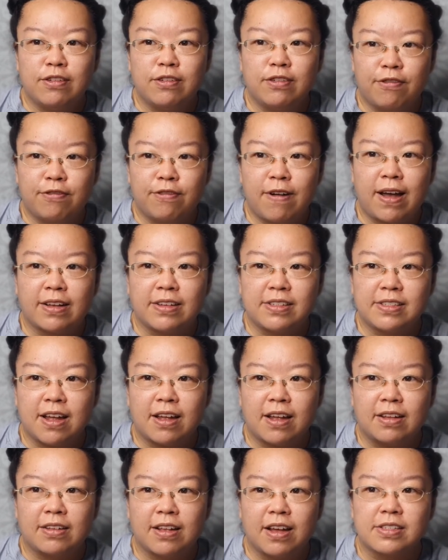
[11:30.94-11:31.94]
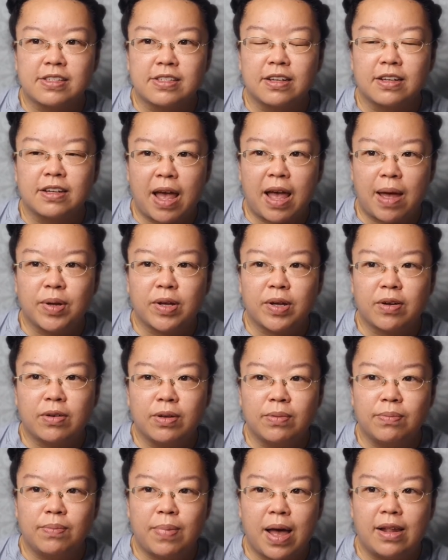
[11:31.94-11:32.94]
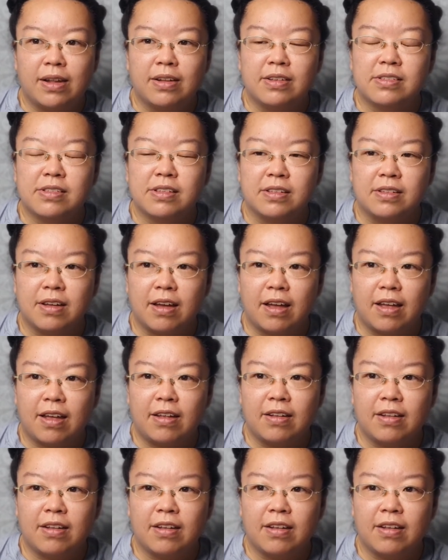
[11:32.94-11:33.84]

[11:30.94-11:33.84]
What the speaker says: finds that there's a chemical imbalance in their head